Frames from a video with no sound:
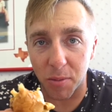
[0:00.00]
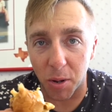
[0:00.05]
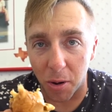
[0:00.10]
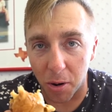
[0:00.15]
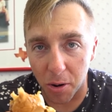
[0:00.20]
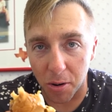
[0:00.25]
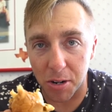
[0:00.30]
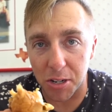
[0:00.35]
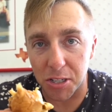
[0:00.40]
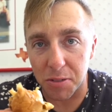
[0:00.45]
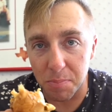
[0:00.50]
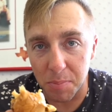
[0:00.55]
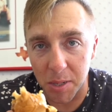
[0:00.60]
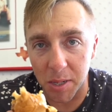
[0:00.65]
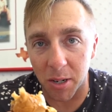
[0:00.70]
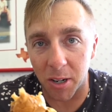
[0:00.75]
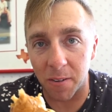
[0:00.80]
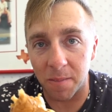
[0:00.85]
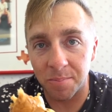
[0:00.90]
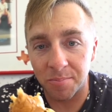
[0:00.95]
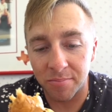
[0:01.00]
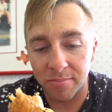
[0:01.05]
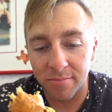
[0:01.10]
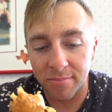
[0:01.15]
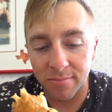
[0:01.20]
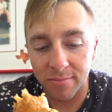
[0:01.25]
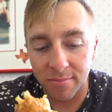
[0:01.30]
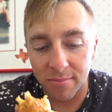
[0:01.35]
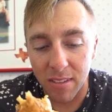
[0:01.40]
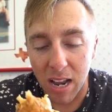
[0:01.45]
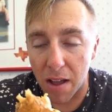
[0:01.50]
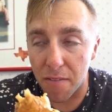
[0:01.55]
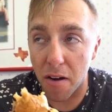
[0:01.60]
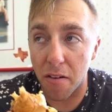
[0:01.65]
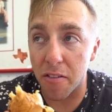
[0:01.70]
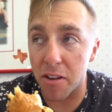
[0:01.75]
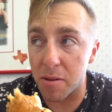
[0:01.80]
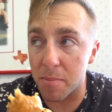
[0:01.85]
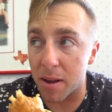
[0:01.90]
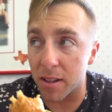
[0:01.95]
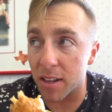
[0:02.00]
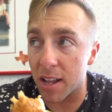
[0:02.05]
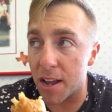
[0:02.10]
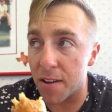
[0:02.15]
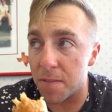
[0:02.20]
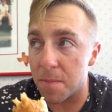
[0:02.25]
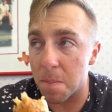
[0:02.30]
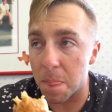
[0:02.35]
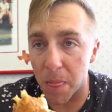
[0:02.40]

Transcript: hardest meal I've ever eaten in my life.